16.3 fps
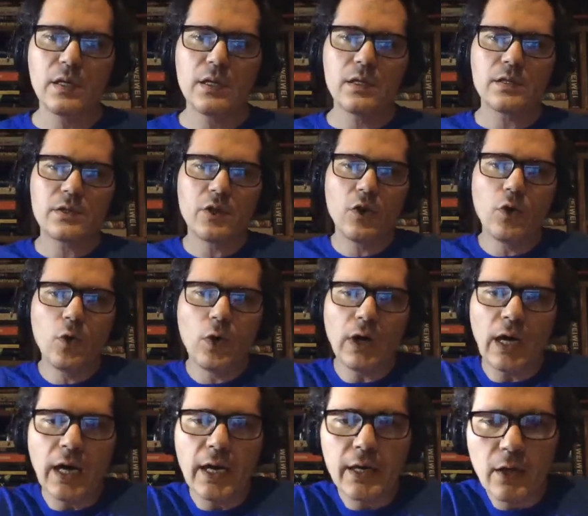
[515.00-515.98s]
So
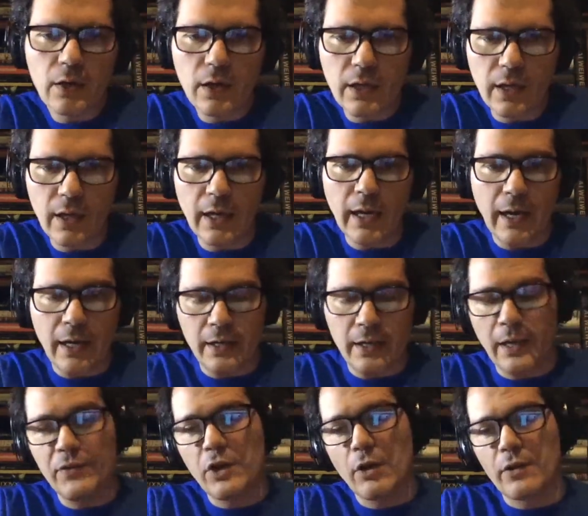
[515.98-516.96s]

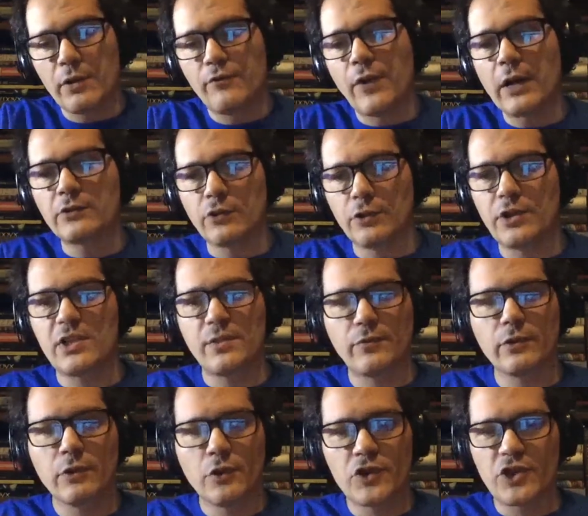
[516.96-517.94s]
and the other factor is
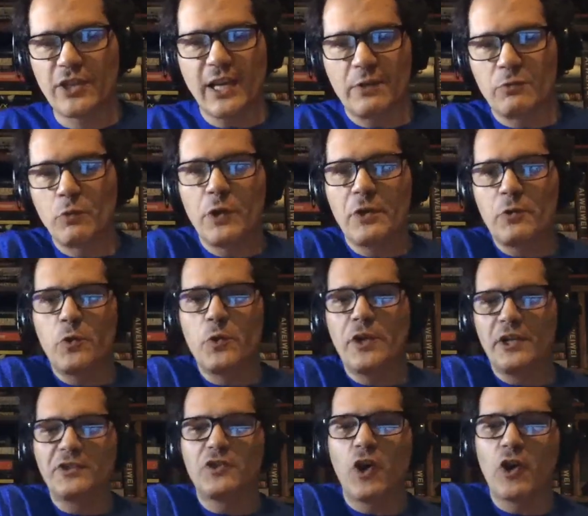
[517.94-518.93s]
evolution that we
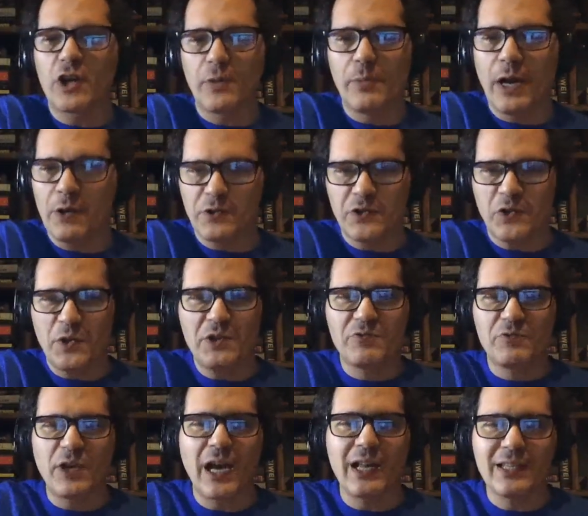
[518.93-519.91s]
couldn't talk about. So in
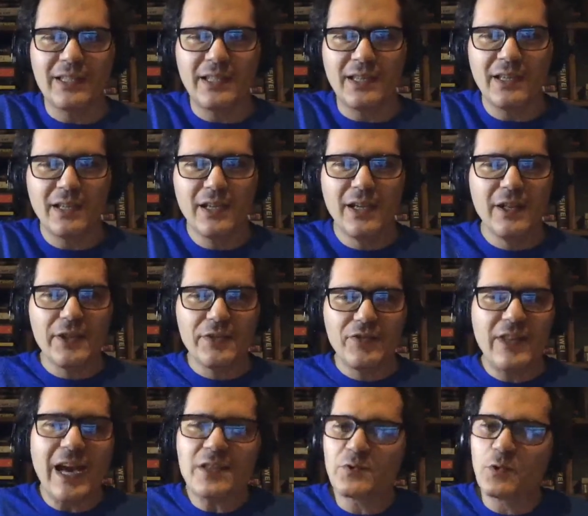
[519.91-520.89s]
reality,
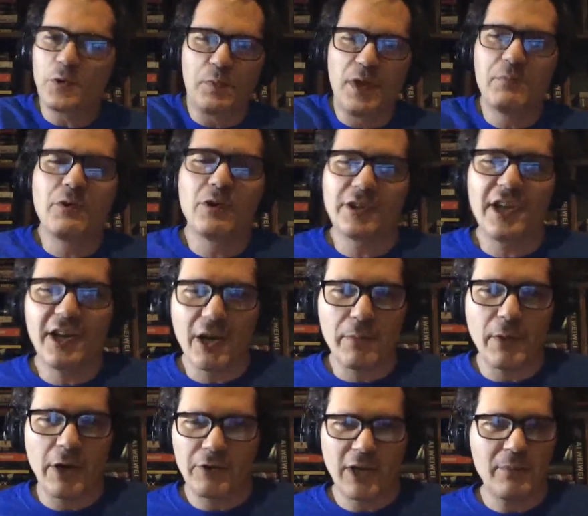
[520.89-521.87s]
that's what people care
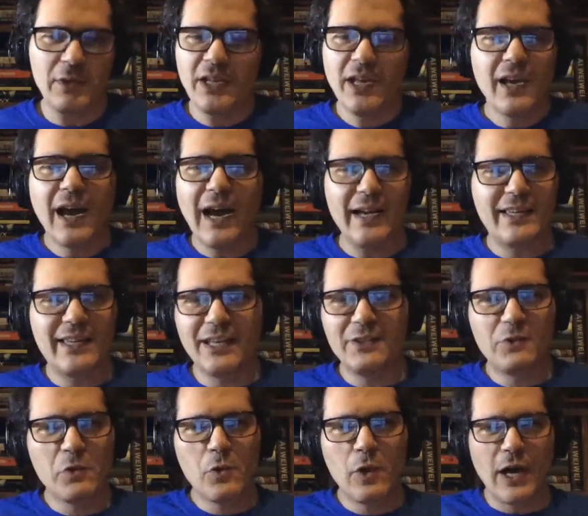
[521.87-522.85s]
about. I mean, I
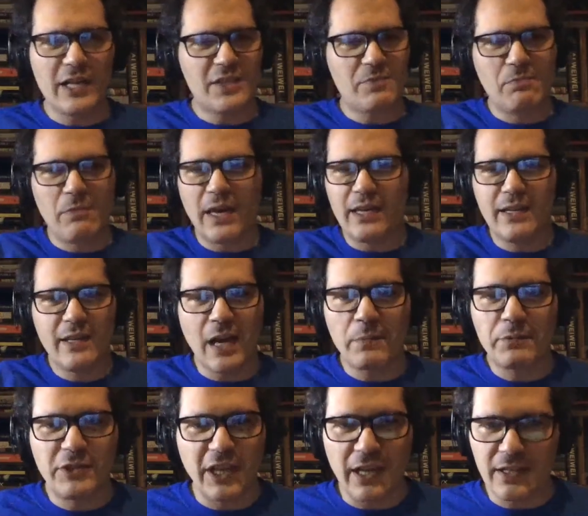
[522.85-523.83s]
can do as many
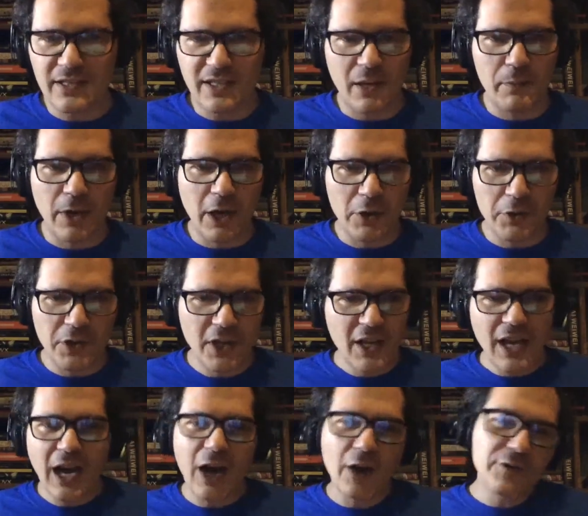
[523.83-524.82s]
updates about
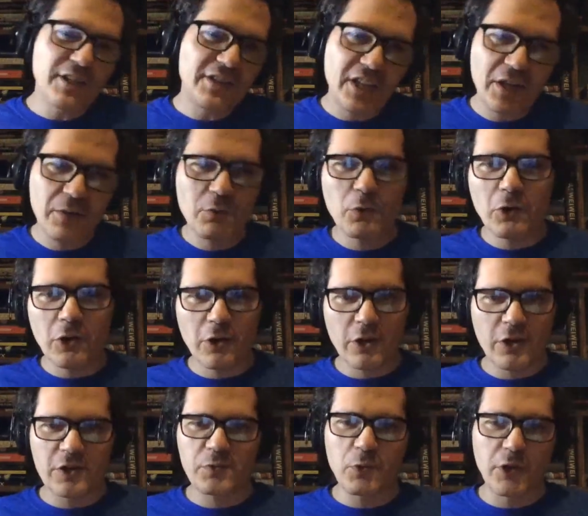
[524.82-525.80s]
how the team
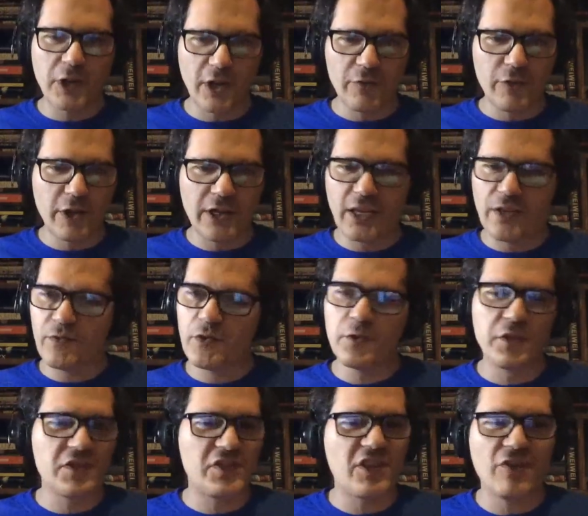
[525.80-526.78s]
works, whatever. If you
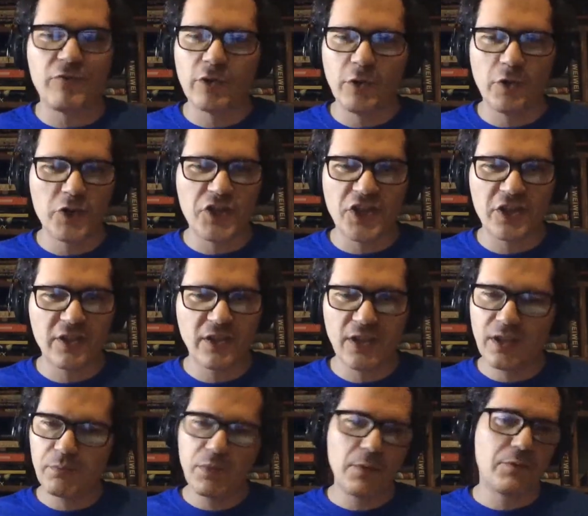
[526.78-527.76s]
don't see evolution,
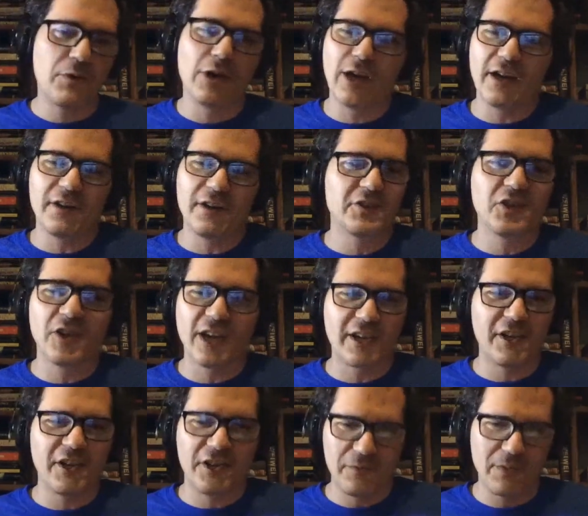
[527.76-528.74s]
people are not gonna
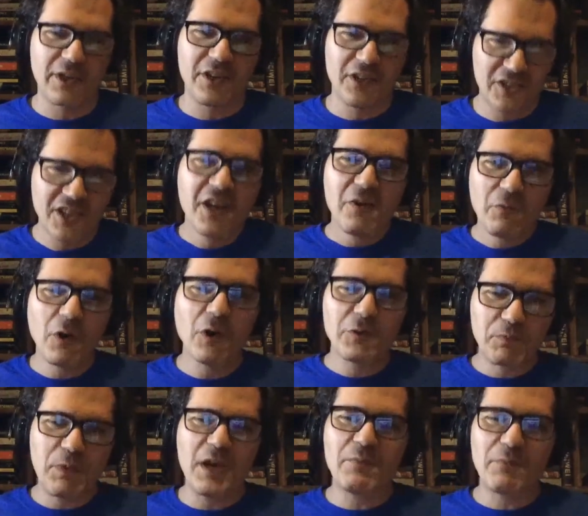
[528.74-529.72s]
care, because
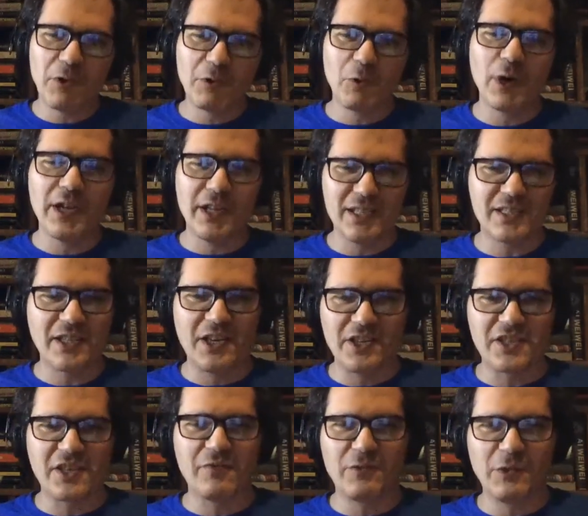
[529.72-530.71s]
what people want to see
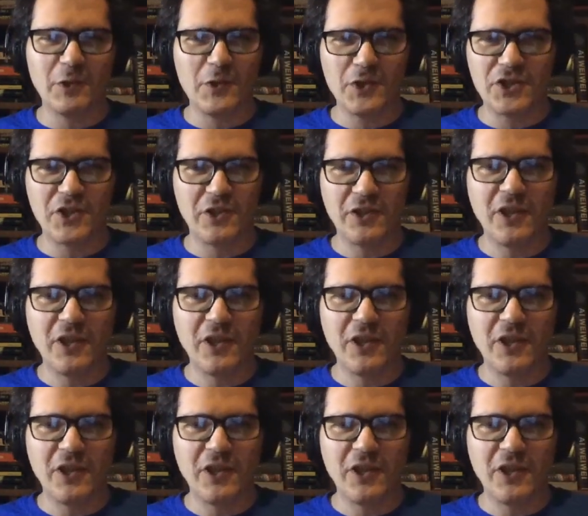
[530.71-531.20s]
is evolution.